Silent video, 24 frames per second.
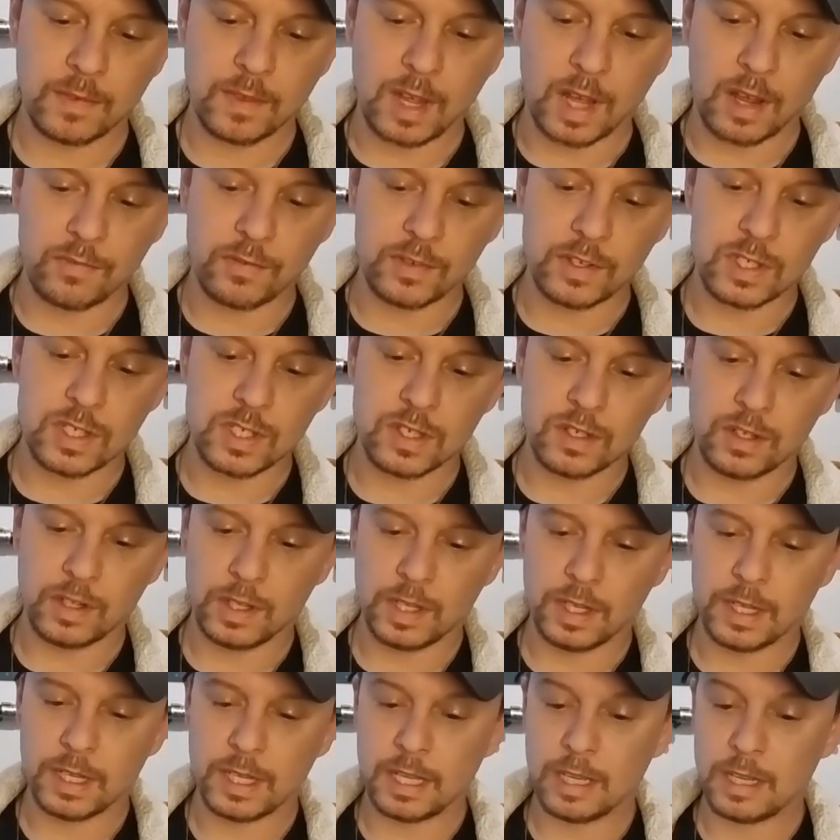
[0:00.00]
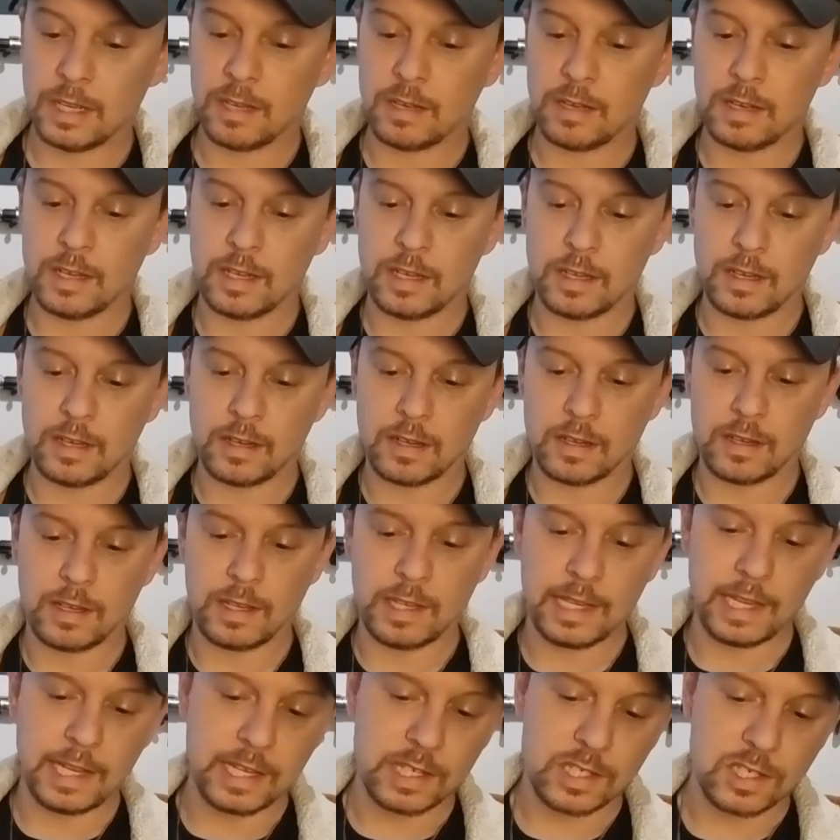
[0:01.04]
I've installed a, a, a
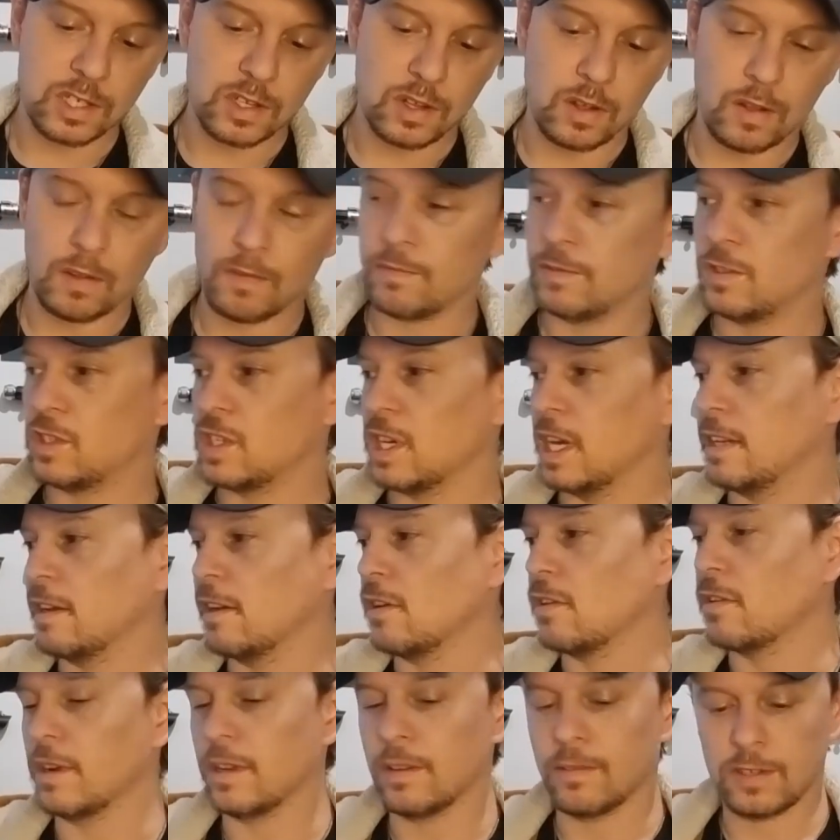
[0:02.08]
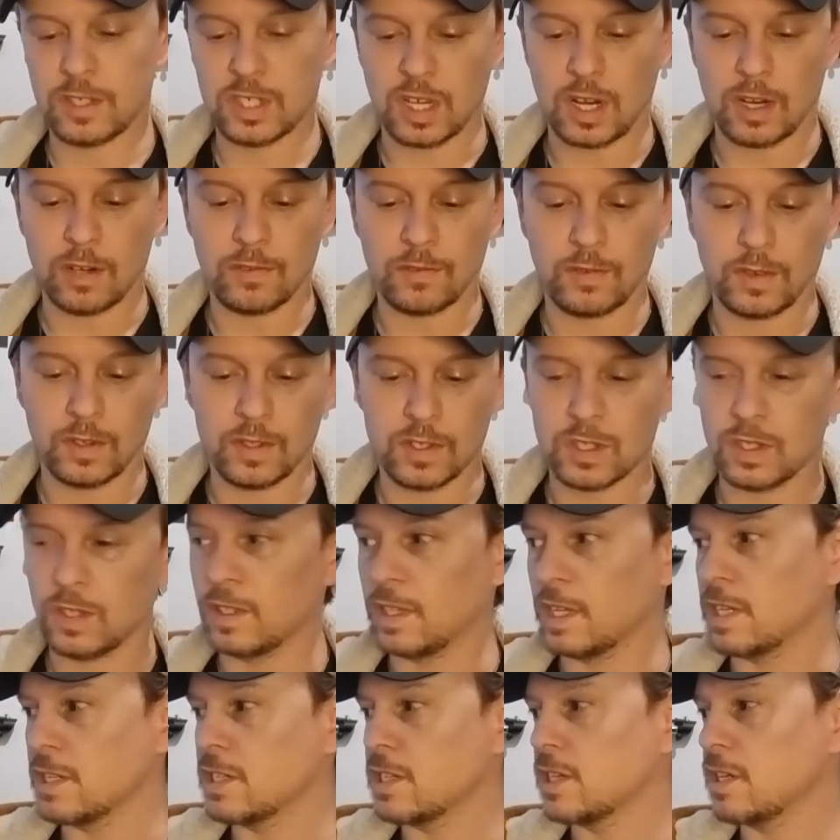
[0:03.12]
list of JayDalorian sound fonts on
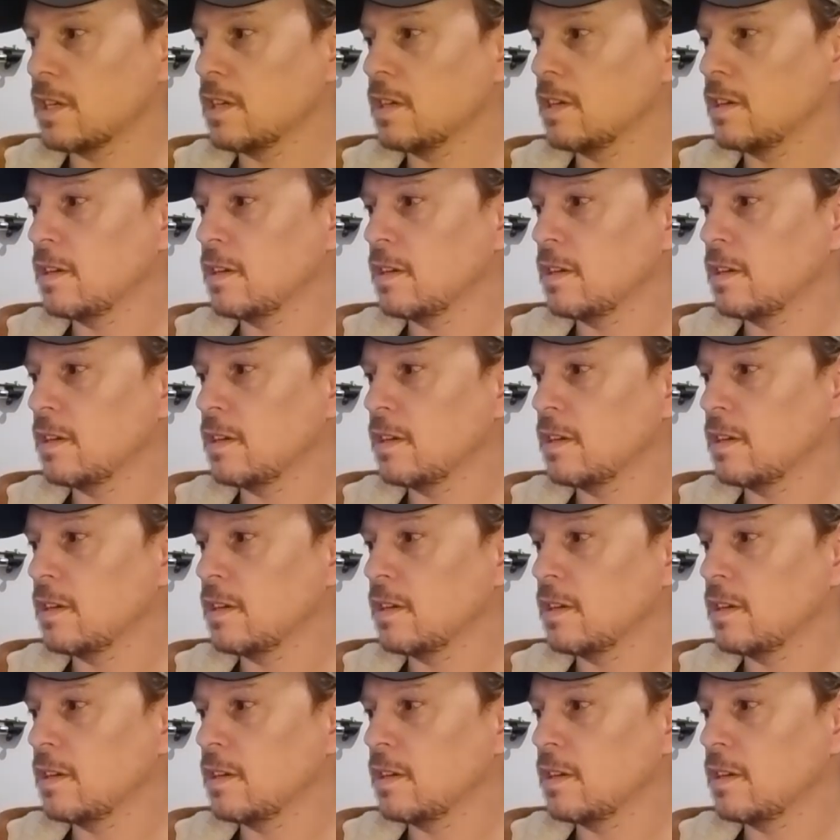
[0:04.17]
this.